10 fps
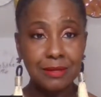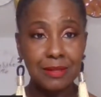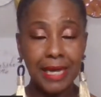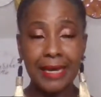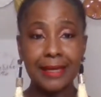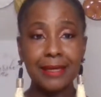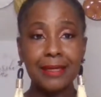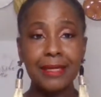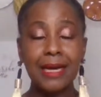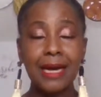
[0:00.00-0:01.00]
Like,
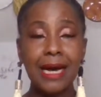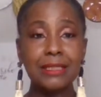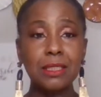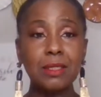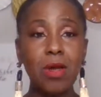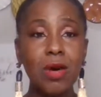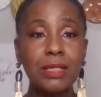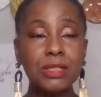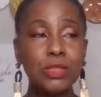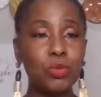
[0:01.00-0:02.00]
as long
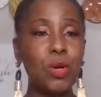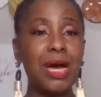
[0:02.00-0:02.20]
as you